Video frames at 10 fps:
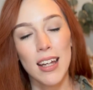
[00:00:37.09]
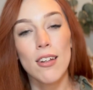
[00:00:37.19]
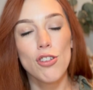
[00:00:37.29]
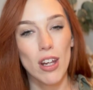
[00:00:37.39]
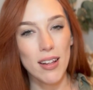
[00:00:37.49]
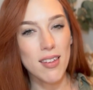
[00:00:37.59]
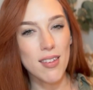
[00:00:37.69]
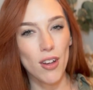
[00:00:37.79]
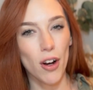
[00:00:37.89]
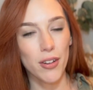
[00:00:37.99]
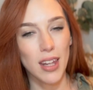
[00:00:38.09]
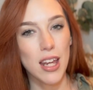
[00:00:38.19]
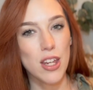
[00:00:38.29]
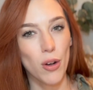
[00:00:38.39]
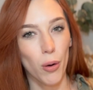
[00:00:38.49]
chances are
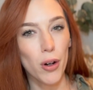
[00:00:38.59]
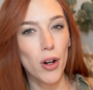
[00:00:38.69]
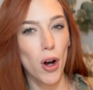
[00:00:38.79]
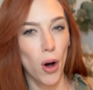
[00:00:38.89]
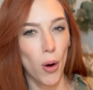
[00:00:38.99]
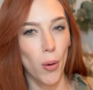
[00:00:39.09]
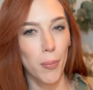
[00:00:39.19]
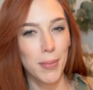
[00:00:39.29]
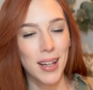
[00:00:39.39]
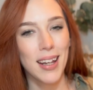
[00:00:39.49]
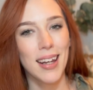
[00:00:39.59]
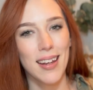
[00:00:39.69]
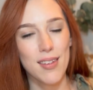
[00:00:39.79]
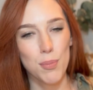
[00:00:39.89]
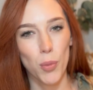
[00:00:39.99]
that your home
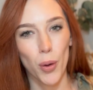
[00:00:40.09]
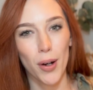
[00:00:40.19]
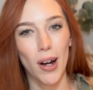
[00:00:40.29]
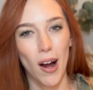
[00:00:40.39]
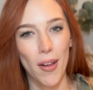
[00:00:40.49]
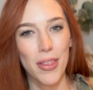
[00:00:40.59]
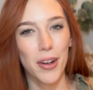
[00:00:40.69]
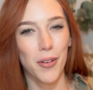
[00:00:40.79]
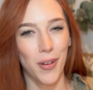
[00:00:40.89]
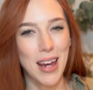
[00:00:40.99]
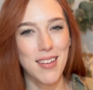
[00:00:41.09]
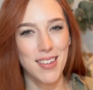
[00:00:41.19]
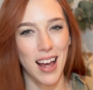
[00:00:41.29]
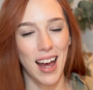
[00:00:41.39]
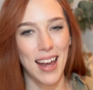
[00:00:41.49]
is more on the gray
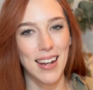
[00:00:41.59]
side.